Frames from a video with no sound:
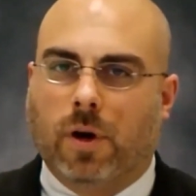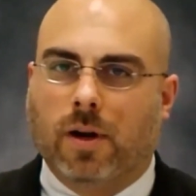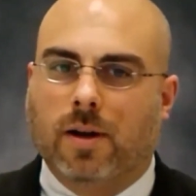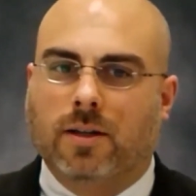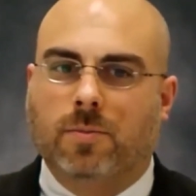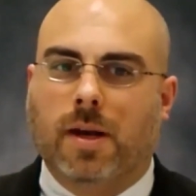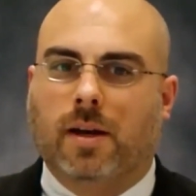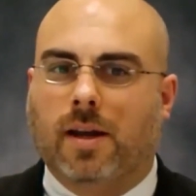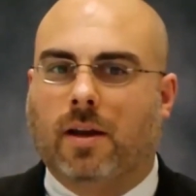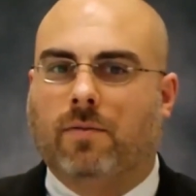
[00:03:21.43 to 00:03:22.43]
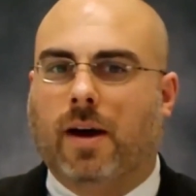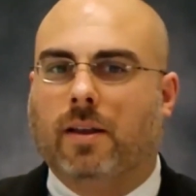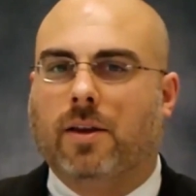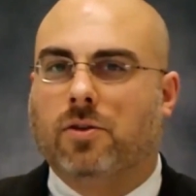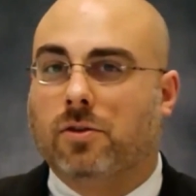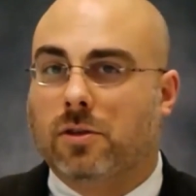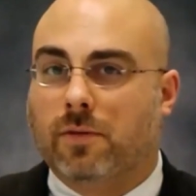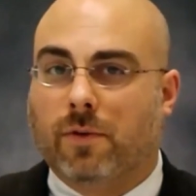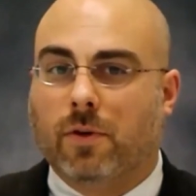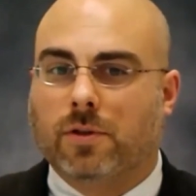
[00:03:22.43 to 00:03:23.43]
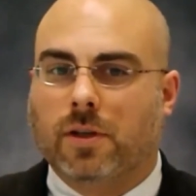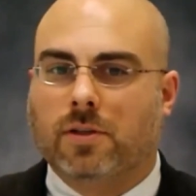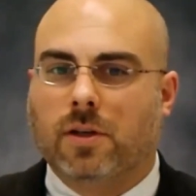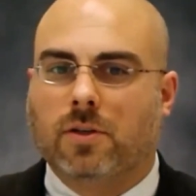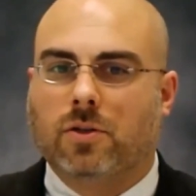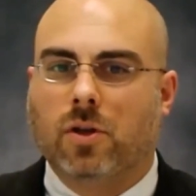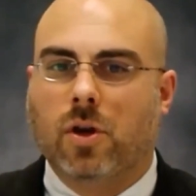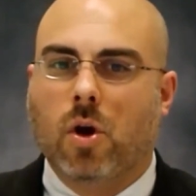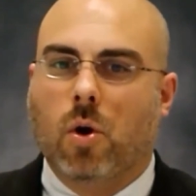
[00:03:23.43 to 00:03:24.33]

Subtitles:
Drug, and Cosmetic Act violations in the first instance,